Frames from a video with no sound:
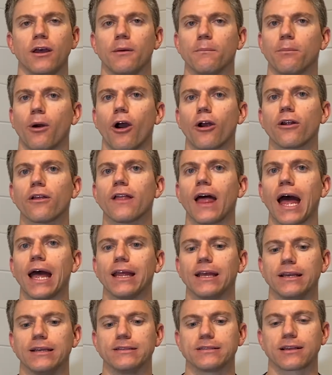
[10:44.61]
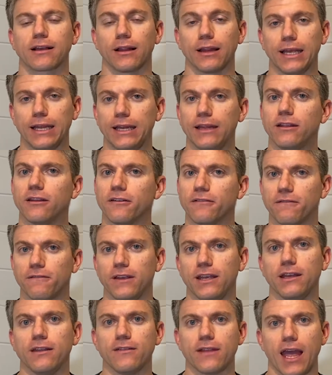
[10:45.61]
Part of that is cleaning the
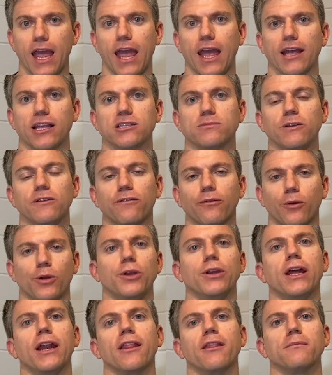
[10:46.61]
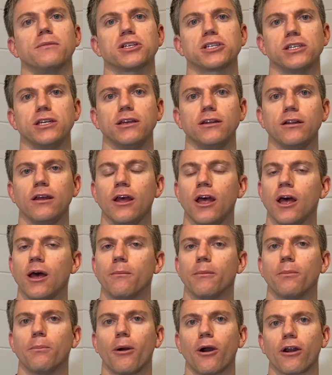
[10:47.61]
feet and the hands before you get on the machine,
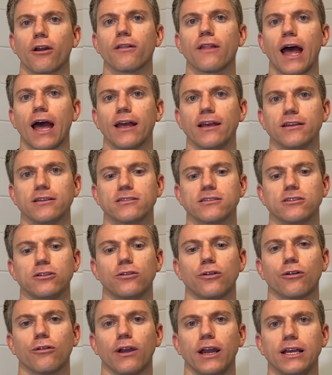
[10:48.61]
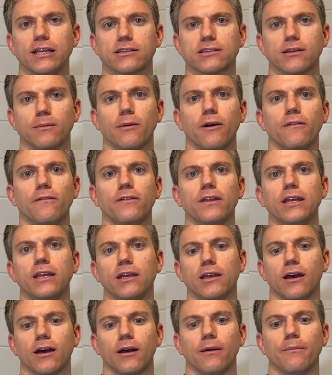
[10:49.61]
but part of that is to create some of
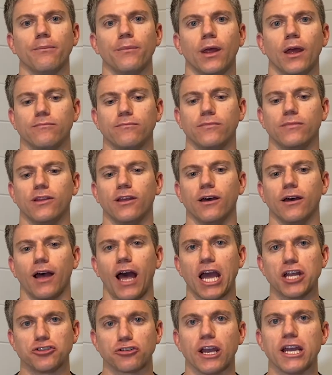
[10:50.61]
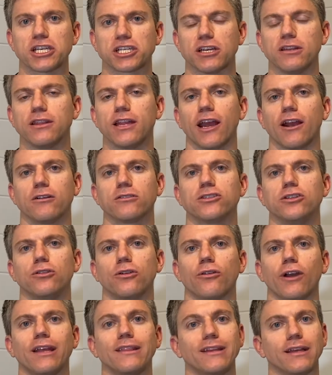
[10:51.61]
the hydration there, to
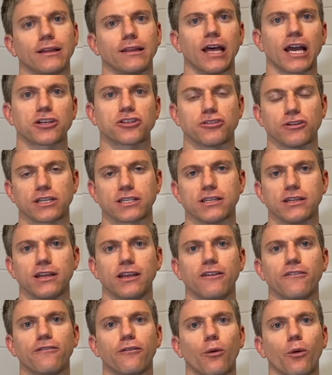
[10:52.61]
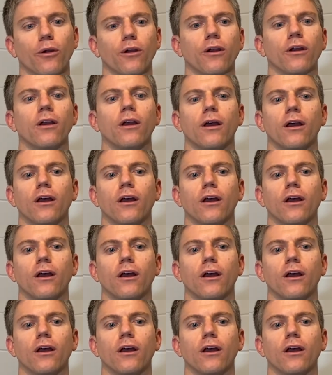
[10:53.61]
create the electricity for